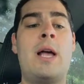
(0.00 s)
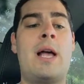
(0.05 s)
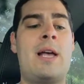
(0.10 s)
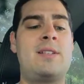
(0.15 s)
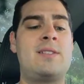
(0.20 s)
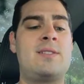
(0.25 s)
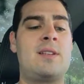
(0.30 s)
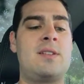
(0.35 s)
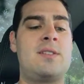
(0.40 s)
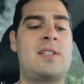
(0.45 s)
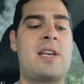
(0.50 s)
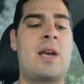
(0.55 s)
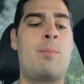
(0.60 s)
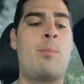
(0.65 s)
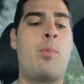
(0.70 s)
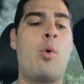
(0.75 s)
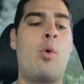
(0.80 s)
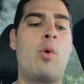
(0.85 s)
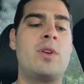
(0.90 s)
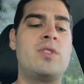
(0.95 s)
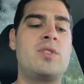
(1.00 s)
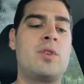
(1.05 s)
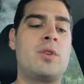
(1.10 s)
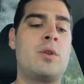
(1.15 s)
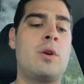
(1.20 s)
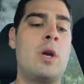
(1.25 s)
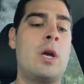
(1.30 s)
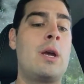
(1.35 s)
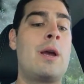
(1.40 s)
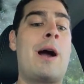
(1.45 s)
as Zach
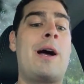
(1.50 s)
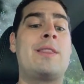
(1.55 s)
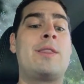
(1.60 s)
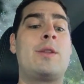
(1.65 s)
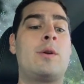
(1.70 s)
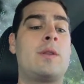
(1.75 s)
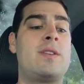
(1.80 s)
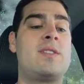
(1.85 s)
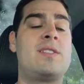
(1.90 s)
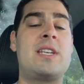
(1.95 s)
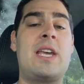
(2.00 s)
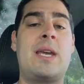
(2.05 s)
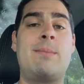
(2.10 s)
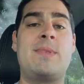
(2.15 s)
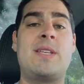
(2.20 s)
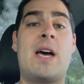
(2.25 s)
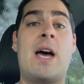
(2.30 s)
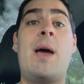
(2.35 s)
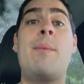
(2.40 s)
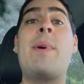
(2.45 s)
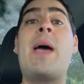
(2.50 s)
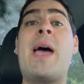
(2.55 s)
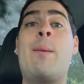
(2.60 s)
Poyser got there at the same time.